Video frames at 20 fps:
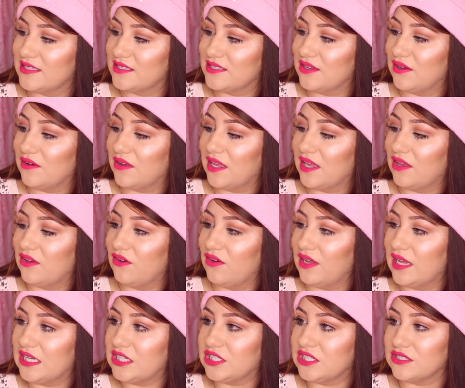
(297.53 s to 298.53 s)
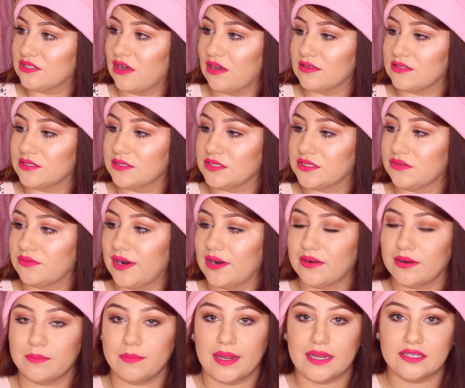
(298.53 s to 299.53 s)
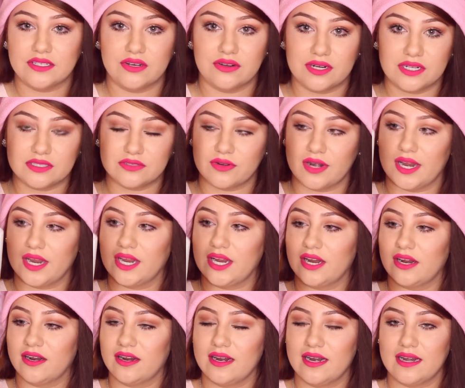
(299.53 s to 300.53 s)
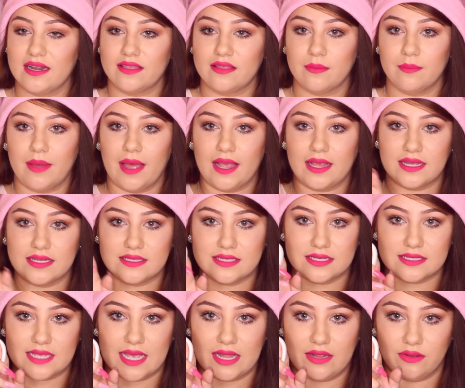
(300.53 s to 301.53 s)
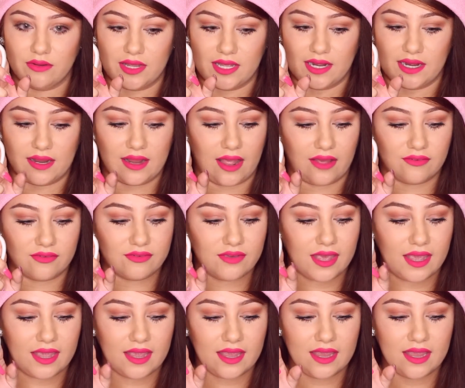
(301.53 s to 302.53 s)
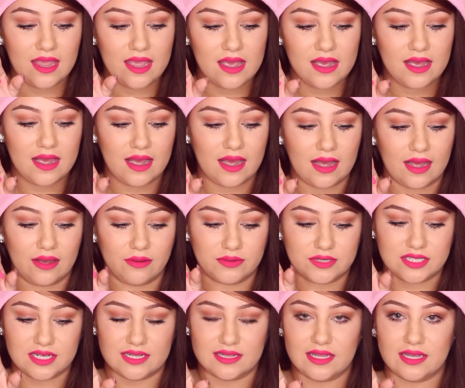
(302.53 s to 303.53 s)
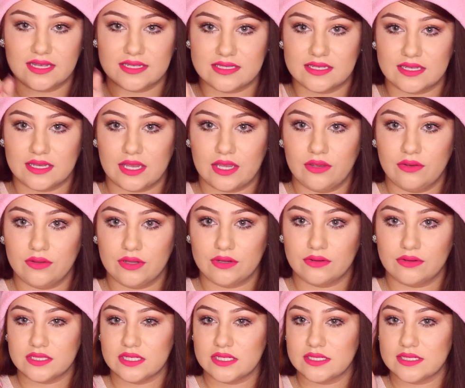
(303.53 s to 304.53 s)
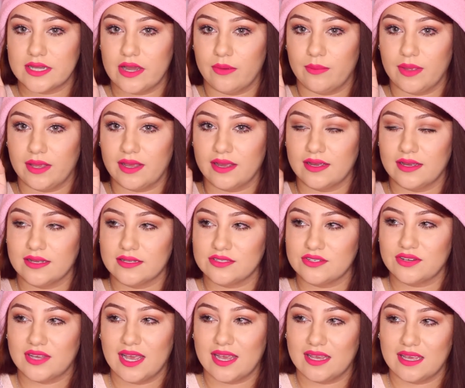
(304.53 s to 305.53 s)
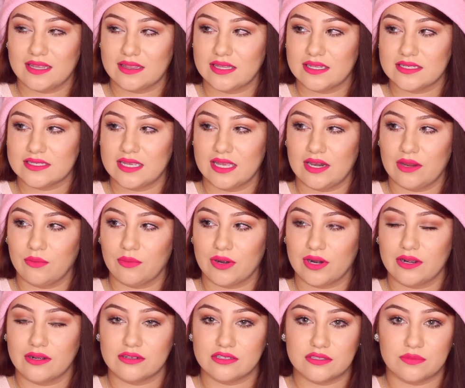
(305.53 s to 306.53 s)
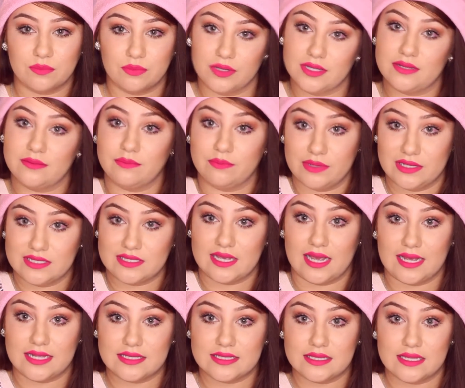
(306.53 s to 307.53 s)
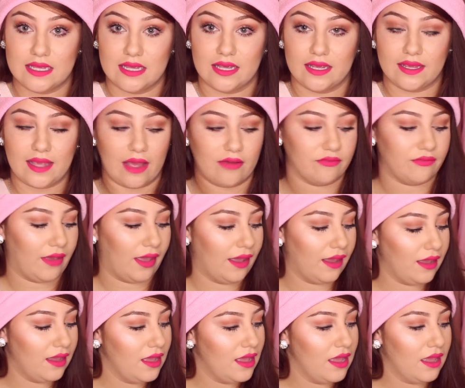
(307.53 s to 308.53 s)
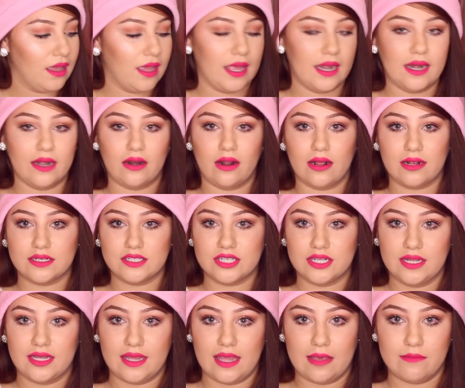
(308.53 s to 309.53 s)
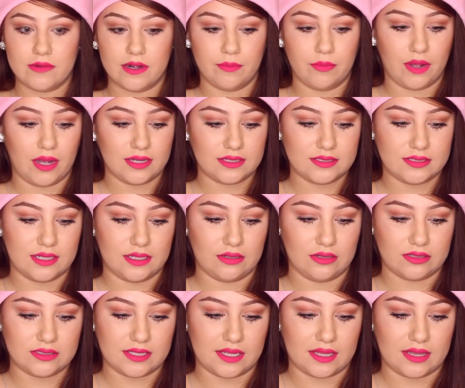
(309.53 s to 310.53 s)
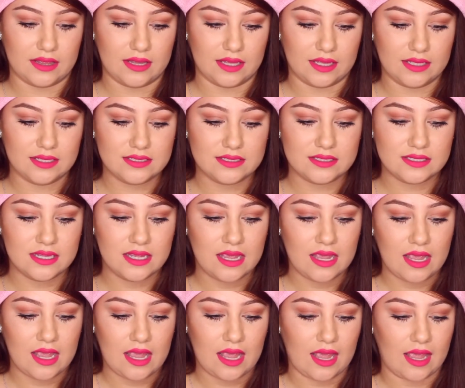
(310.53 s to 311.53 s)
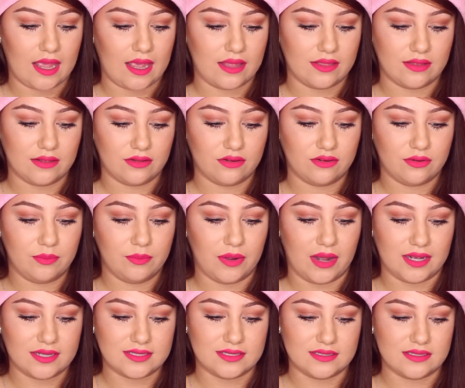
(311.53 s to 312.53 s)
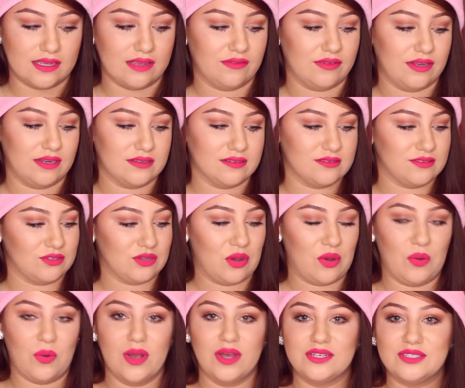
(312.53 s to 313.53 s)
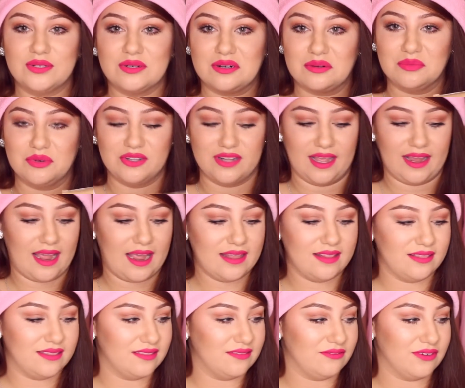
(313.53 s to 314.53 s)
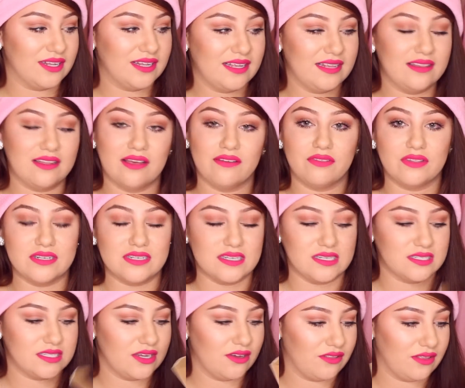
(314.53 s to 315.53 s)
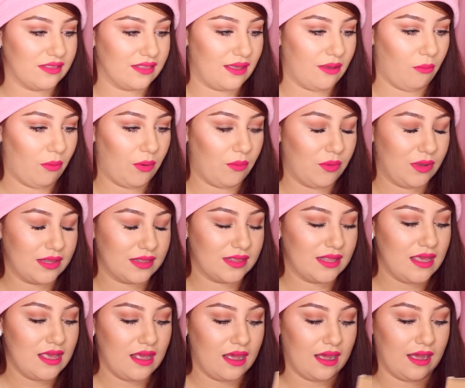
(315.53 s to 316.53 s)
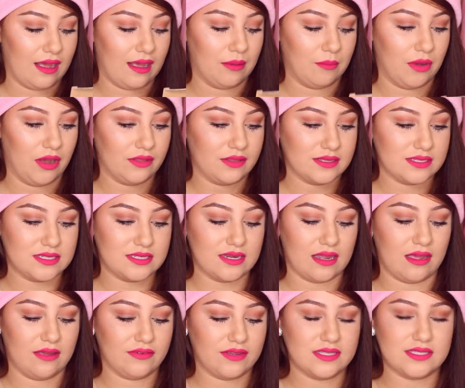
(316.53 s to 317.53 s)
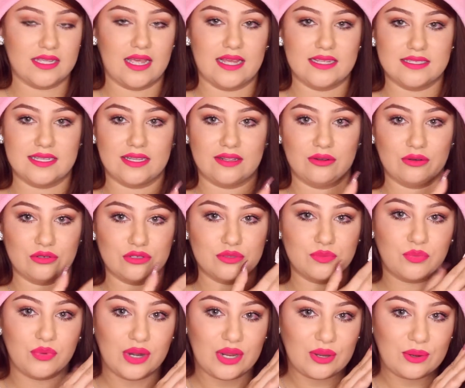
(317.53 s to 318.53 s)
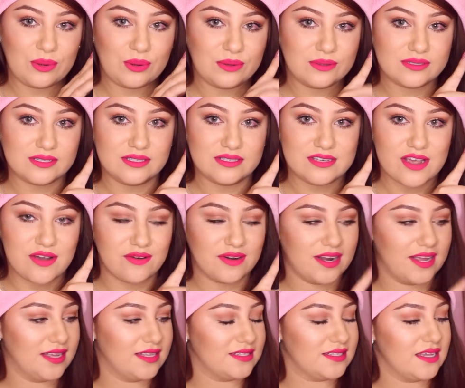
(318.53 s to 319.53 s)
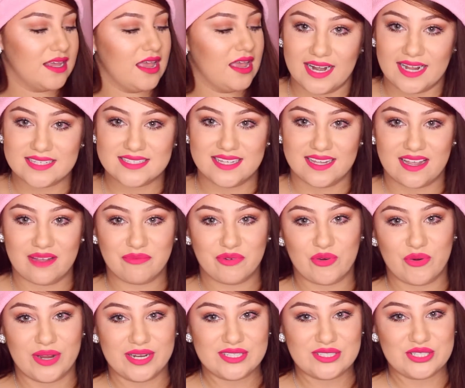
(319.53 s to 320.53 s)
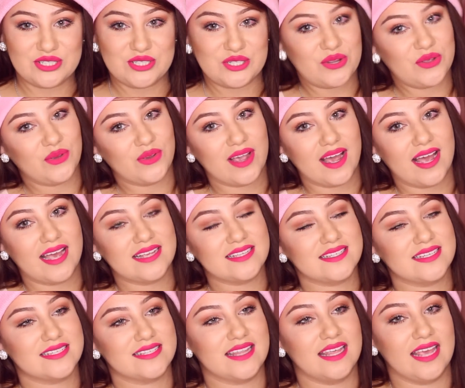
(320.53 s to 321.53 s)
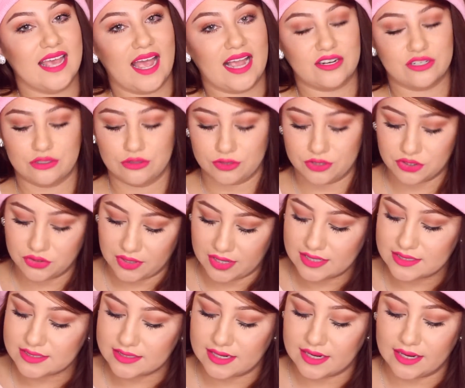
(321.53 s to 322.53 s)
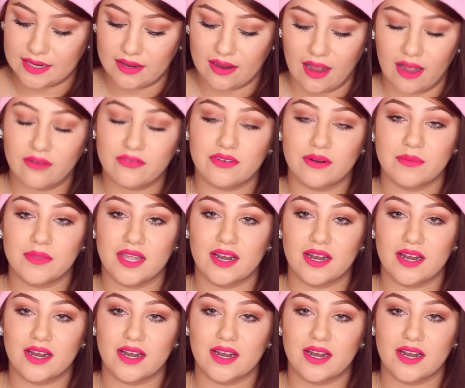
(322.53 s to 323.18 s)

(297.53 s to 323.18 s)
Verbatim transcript: it's so cute. She's also surrounded by donuts right here, and in the back it says Hello Kitty Cafe, uh, which I think is a cute detail because you can't get these anywhere else but besides the cafe. And it actually came in a box that looks like this, and the little box is even so adorable. Like, I really love the detail that they went with, um, all the stuff, because it has like little sprinkles and donuts. next thing I'm going to show you guys is the actual treats that I got from